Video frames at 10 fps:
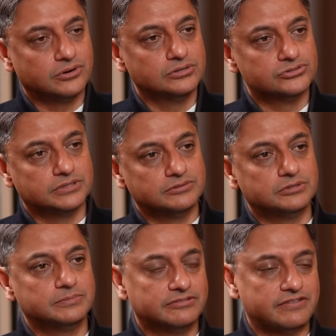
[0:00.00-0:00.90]
Also, there
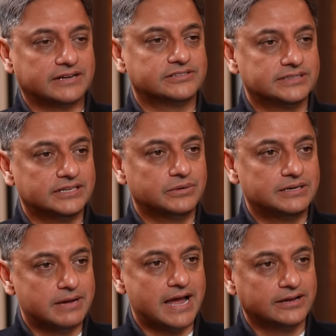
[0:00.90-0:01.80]
would be a factory that
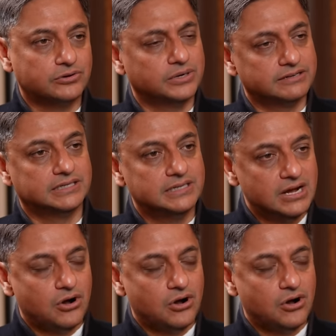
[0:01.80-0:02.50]
went bank or whatever.